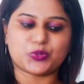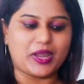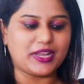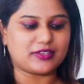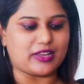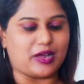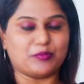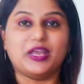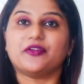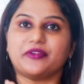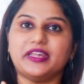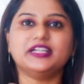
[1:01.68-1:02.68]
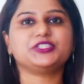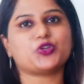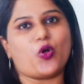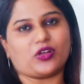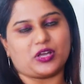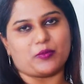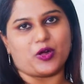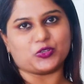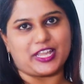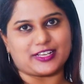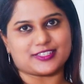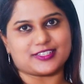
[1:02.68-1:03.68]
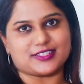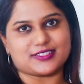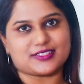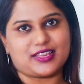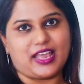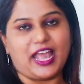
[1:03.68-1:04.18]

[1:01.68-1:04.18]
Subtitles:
straight up real talk about taxes.